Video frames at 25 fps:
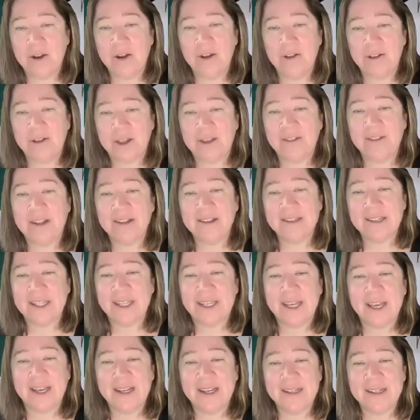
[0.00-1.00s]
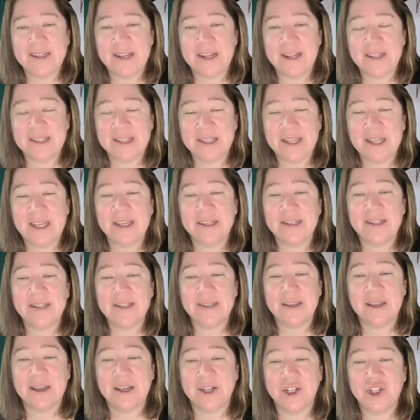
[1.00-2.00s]
think that's the key, isn't it?
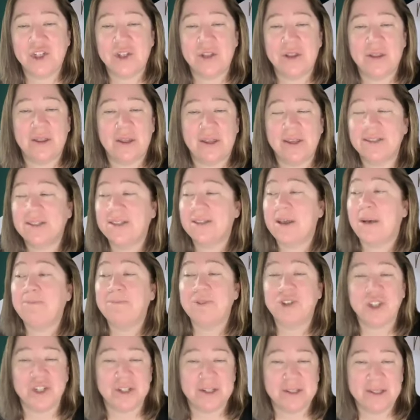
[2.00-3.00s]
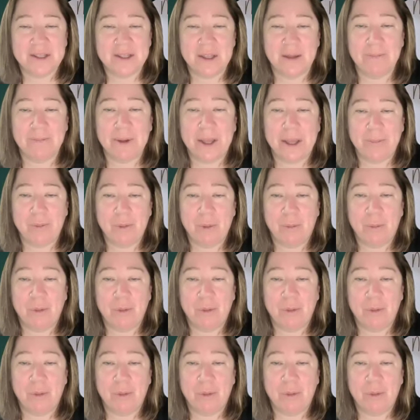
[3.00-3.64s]
It's the assumptions that people put